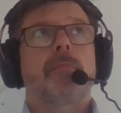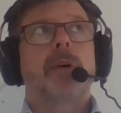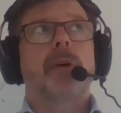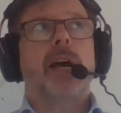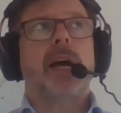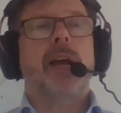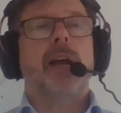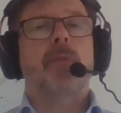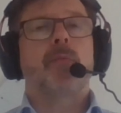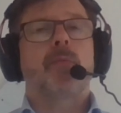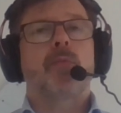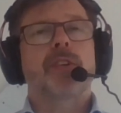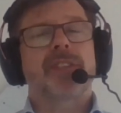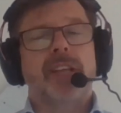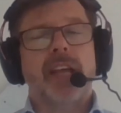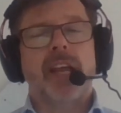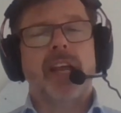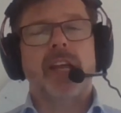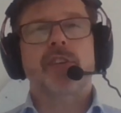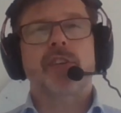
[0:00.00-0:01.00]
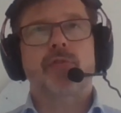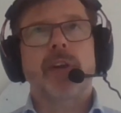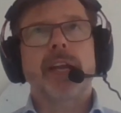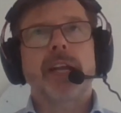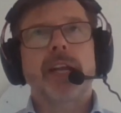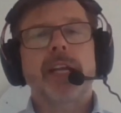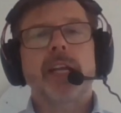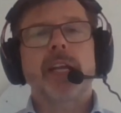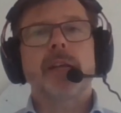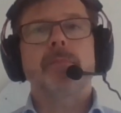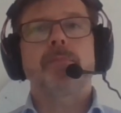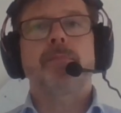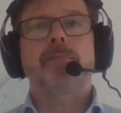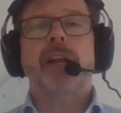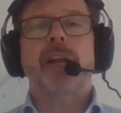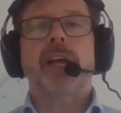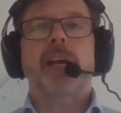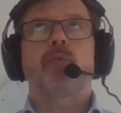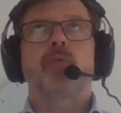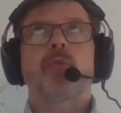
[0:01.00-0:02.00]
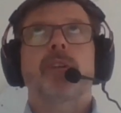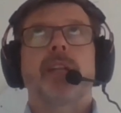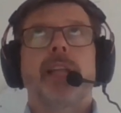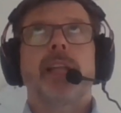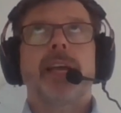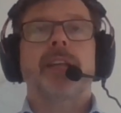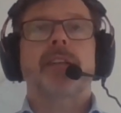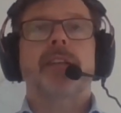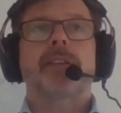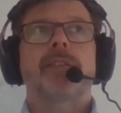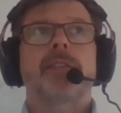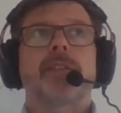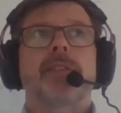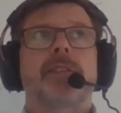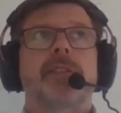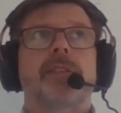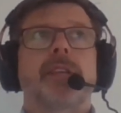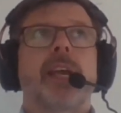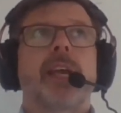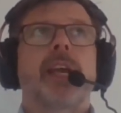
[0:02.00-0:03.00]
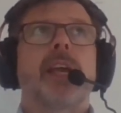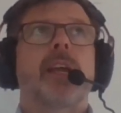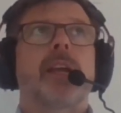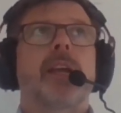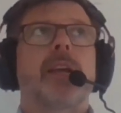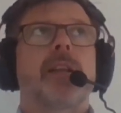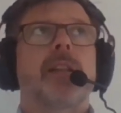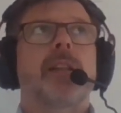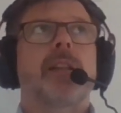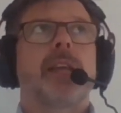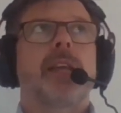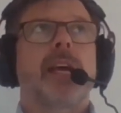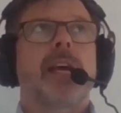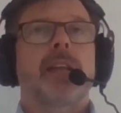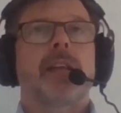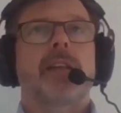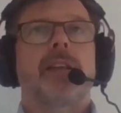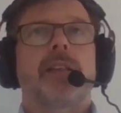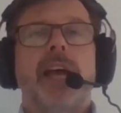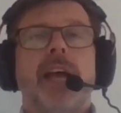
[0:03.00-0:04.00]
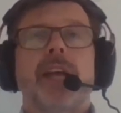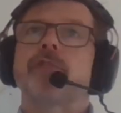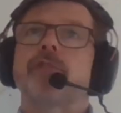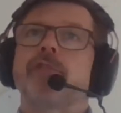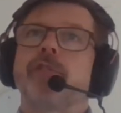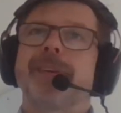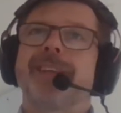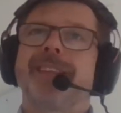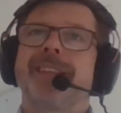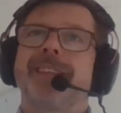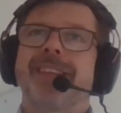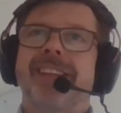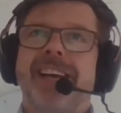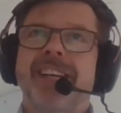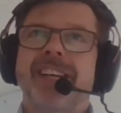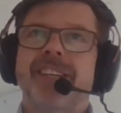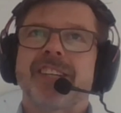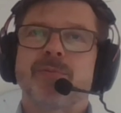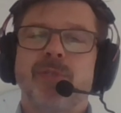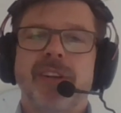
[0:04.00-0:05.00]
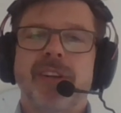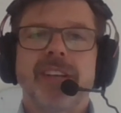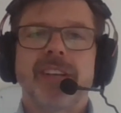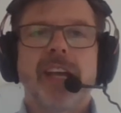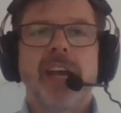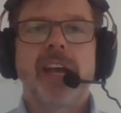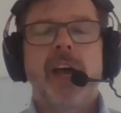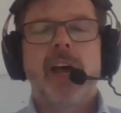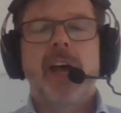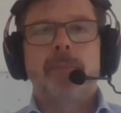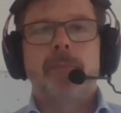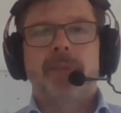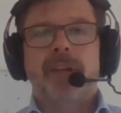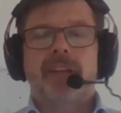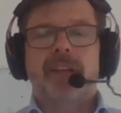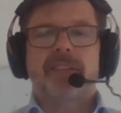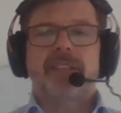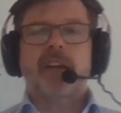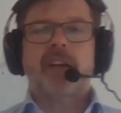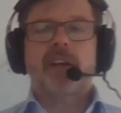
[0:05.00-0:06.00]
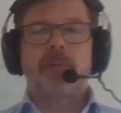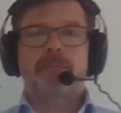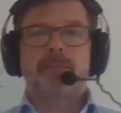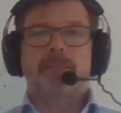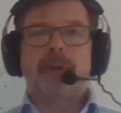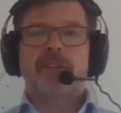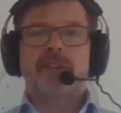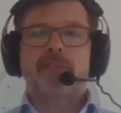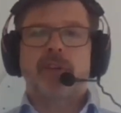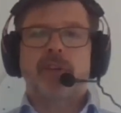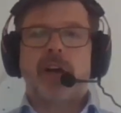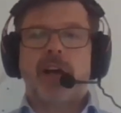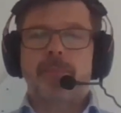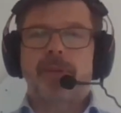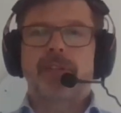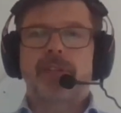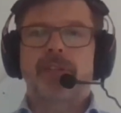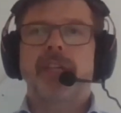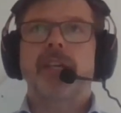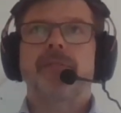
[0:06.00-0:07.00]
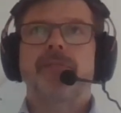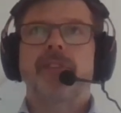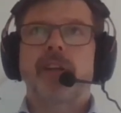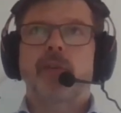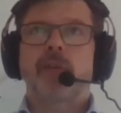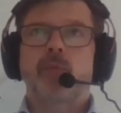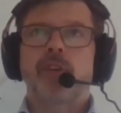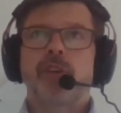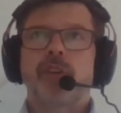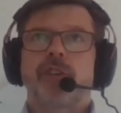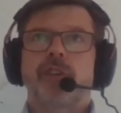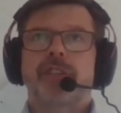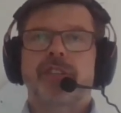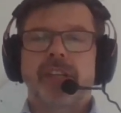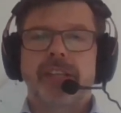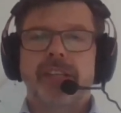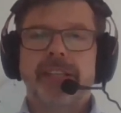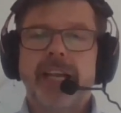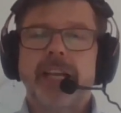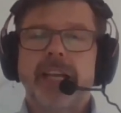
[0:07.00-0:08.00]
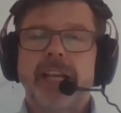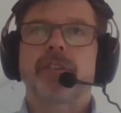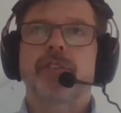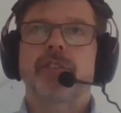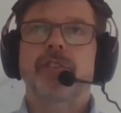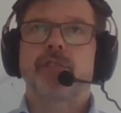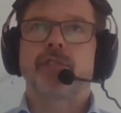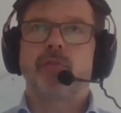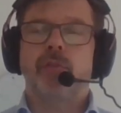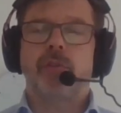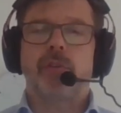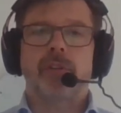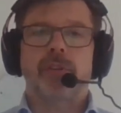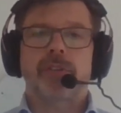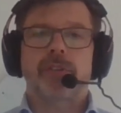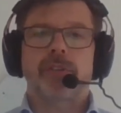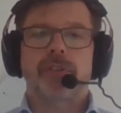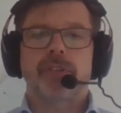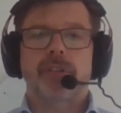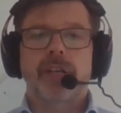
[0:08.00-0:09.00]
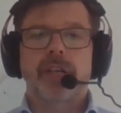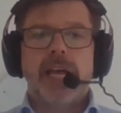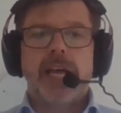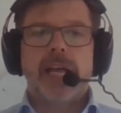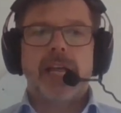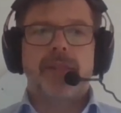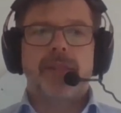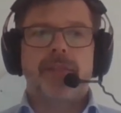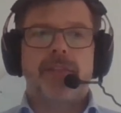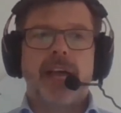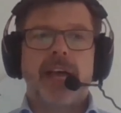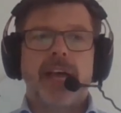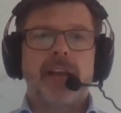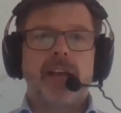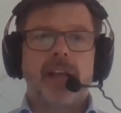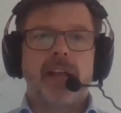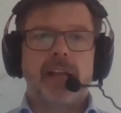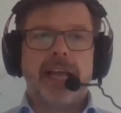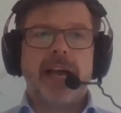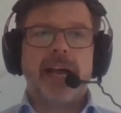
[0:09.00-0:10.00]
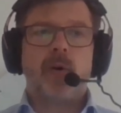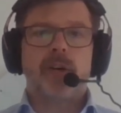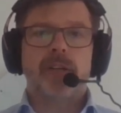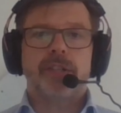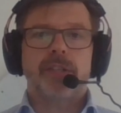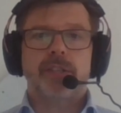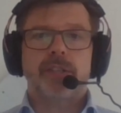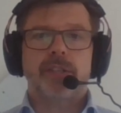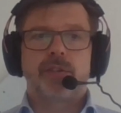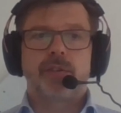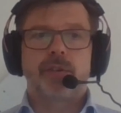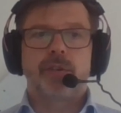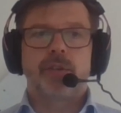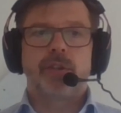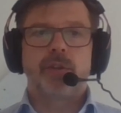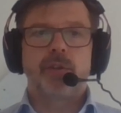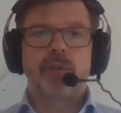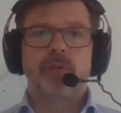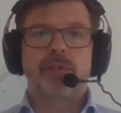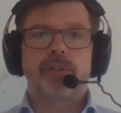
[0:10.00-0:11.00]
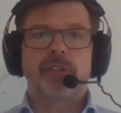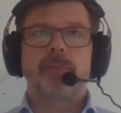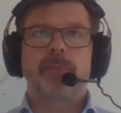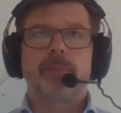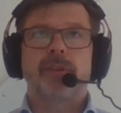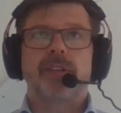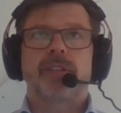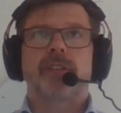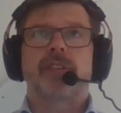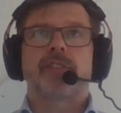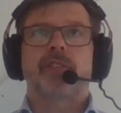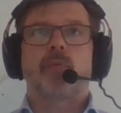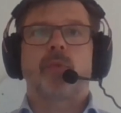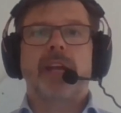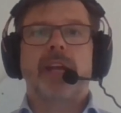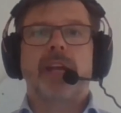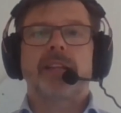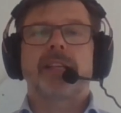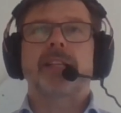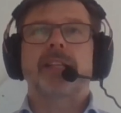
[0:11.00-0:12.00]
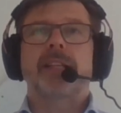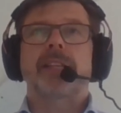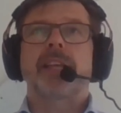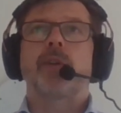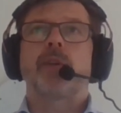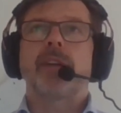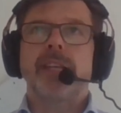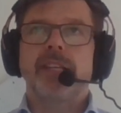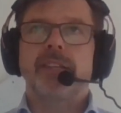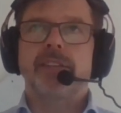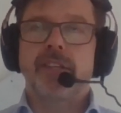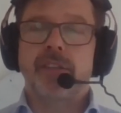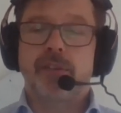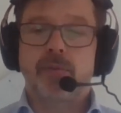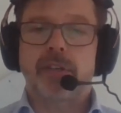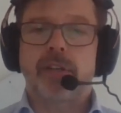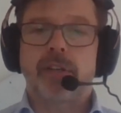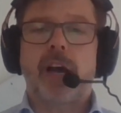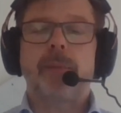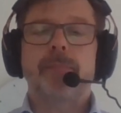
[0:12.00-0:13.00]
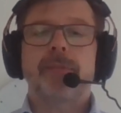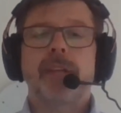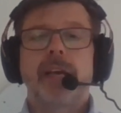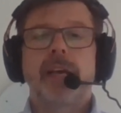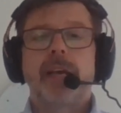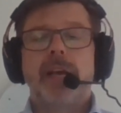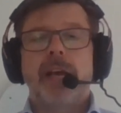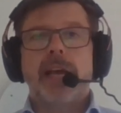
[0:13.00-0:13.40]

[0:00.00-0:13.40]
I would say training, but I would like to say that that should be the last one because that comes back to I believe that we should select tools that allow us to use them in such a way that they're easy to adopt.